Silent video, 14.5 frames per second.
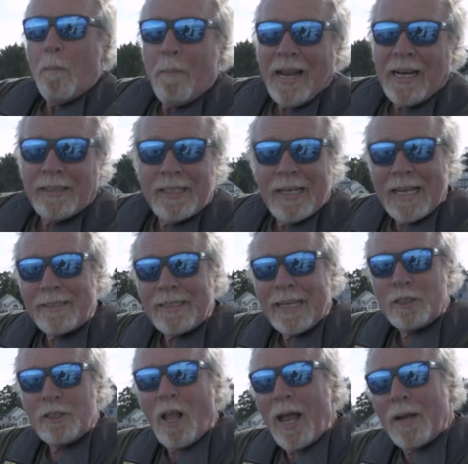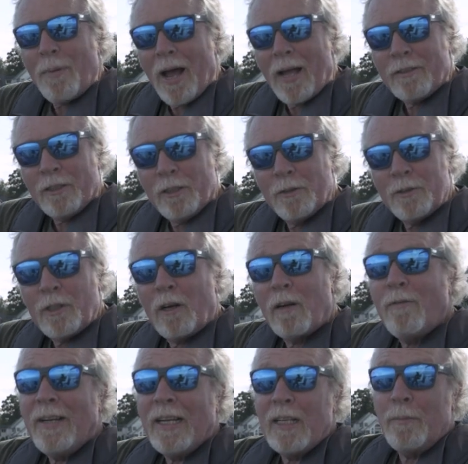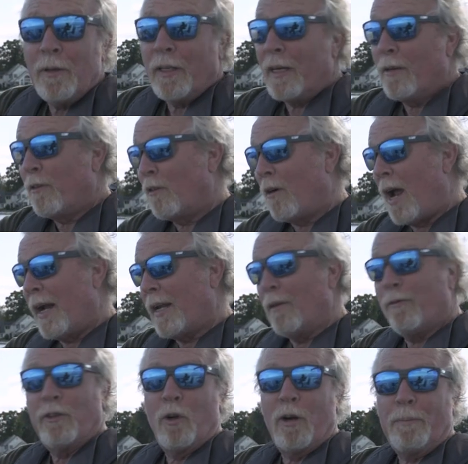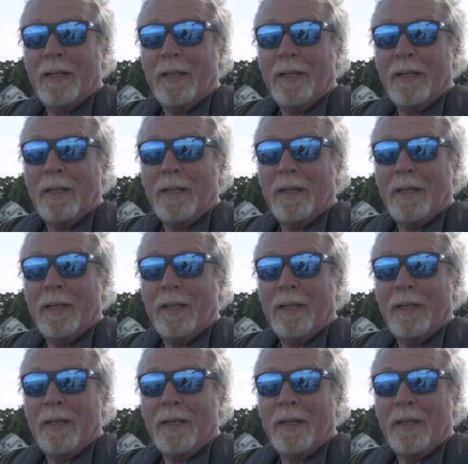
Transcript: Bennington SX line pontoons are available in a variety of floor